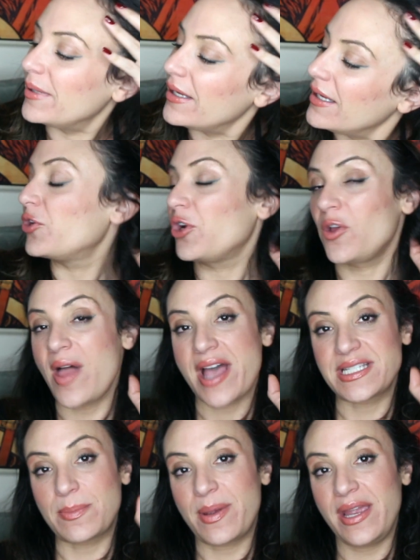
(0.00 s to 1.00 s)
The girl
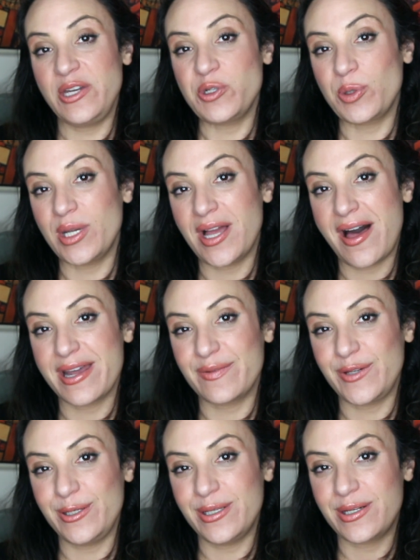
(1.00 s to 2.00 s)
has a Patreon,
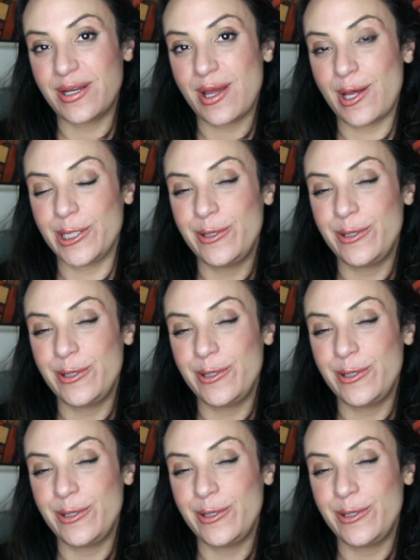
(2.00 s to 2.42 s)
if you didn't know.